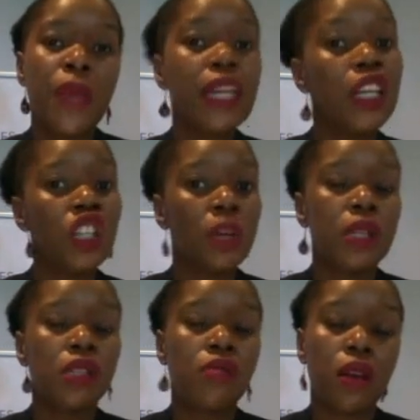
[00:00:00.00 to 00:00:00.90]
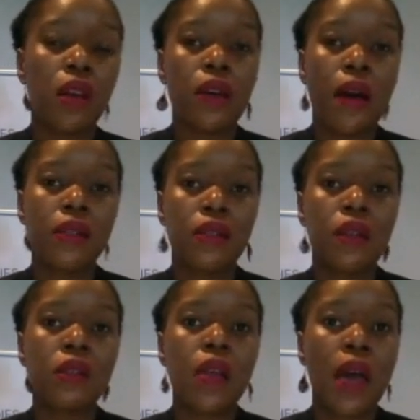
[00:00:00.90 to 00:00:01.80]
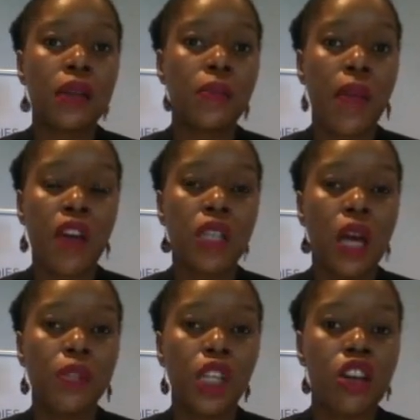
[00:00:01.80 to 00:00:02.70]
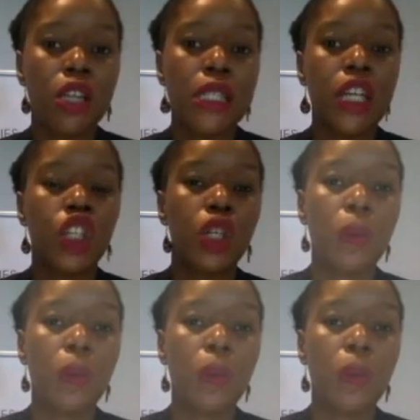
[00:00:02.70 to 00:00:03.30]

Egypt has recognized this as a maritime security issue.